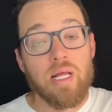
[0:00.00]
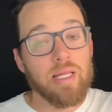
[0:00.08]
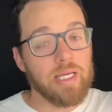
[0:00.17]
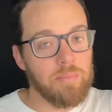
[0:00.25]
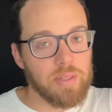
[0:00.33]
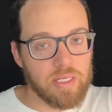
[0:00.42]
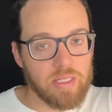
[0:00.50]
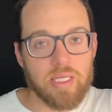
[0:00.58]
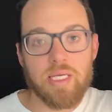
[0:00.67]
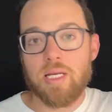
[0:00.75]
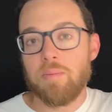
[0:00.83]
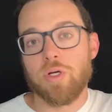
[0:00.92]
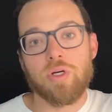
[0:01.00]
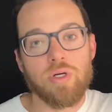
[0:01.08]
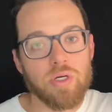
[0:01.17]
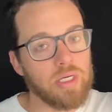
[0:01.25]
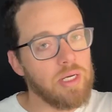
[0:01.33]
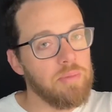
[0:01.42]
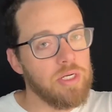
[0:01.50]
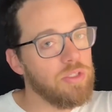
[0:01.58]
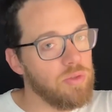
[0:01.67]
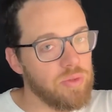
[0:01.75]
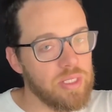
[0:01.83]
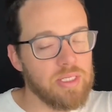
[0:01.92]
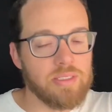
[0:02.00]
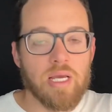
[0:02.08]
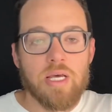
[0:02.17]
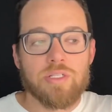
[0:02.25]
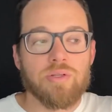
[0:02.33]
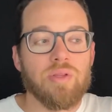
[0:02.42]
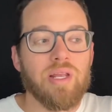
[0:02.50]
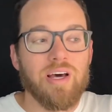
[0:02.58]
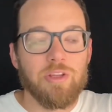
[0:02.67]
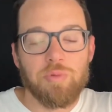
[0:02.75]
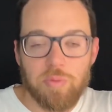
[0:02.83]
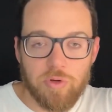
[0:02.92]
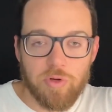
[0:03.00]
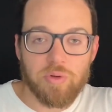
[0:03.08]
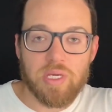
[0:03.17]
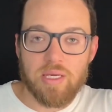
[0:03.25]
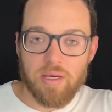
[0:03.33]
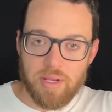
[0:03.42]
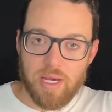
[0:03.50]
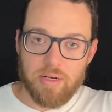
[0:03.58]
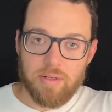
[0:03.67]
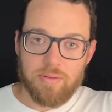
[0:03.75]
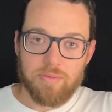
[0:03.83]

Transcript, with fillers: like I'm gonna clean, I'm gonna cook, I'm gonna do this so that other people don't get yelled at.